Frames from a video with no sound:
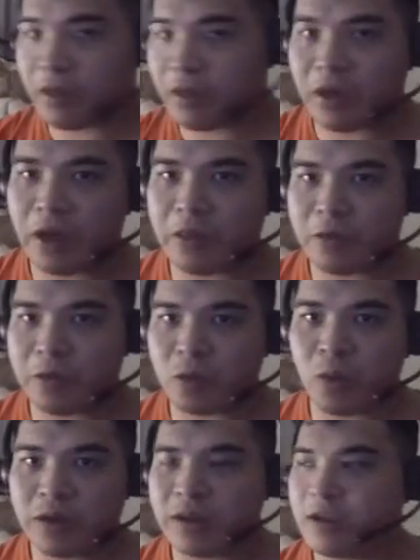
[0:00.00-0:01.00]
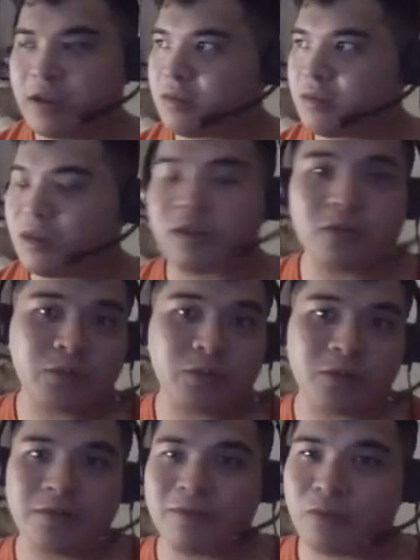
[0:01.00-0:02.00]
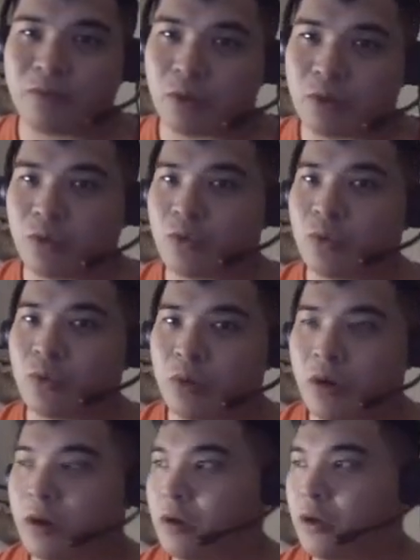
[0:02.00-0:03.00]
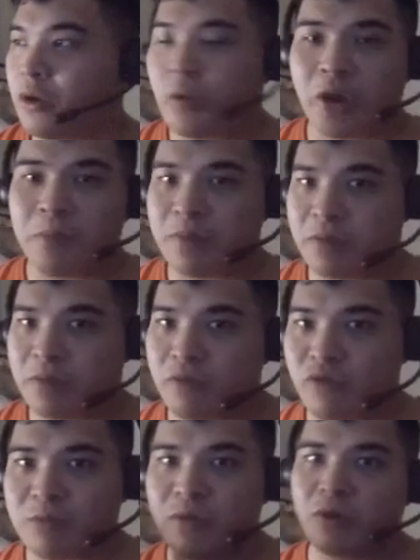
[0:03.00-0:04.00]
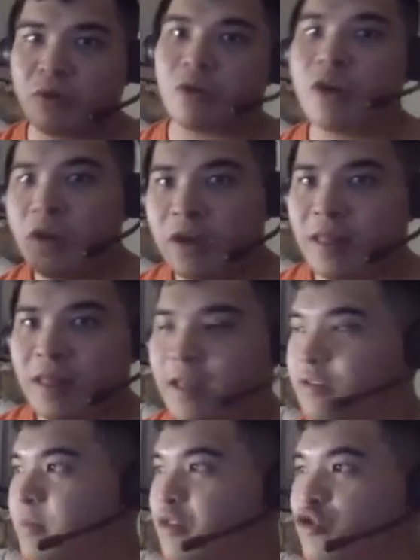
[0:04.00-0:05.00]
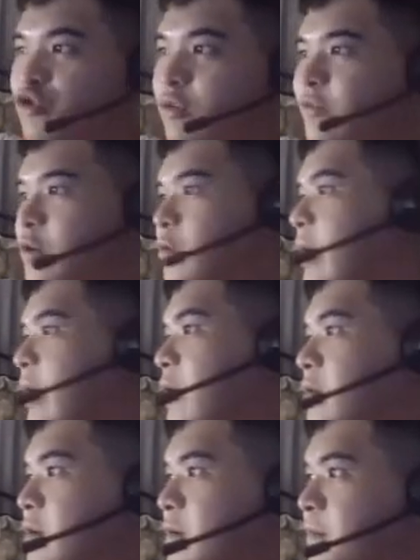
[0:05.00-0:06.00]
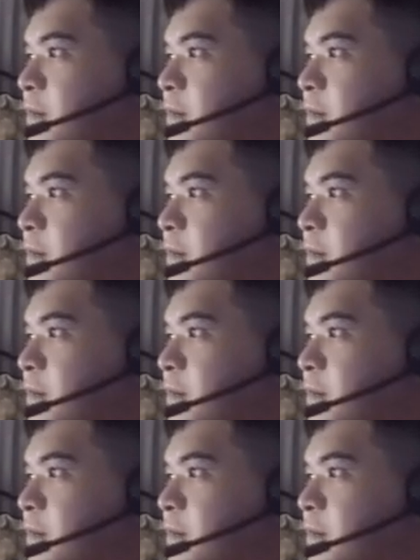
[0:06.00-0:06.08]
uh, this one it's exclusively for those who are going on business trips or like to be chauffeured around.